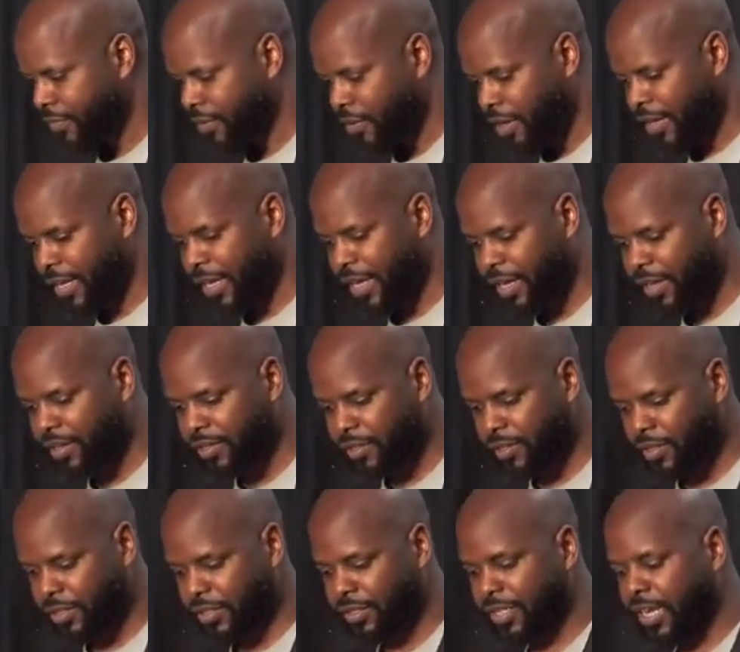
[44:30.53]
No, I can't hear
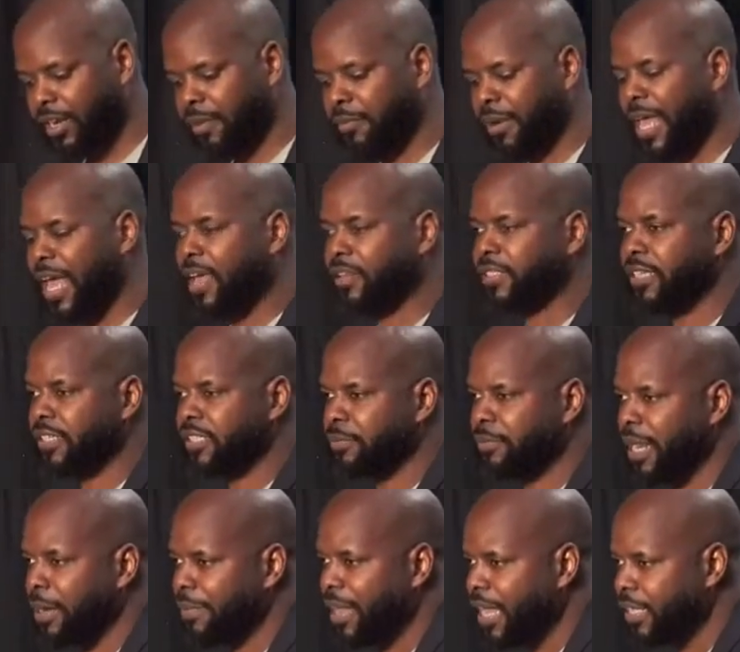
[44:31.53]
you. Tell them loud. Tell
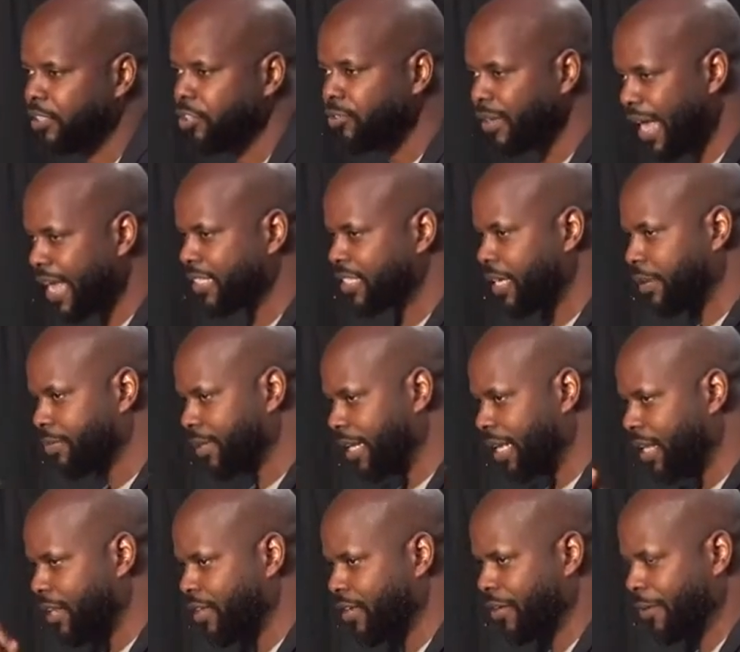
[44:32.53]
somebody behind you. You got something
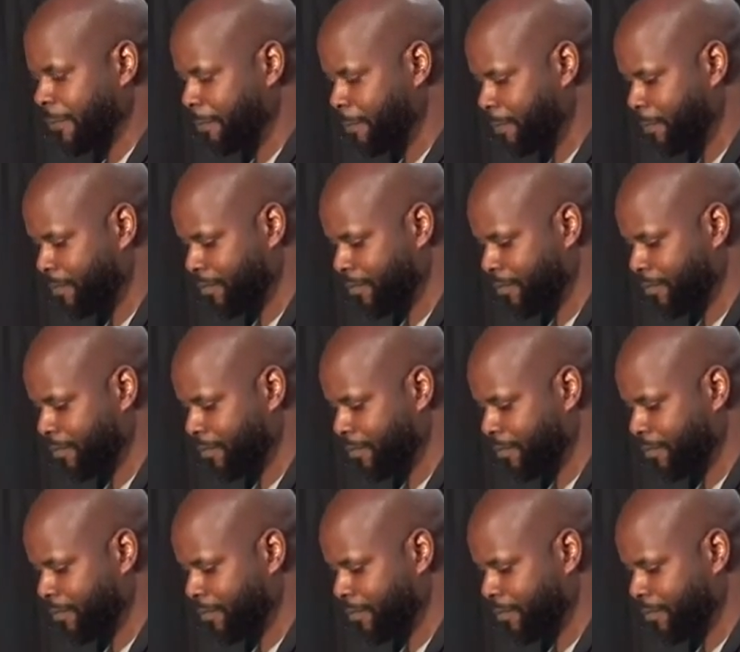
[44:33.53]
in you.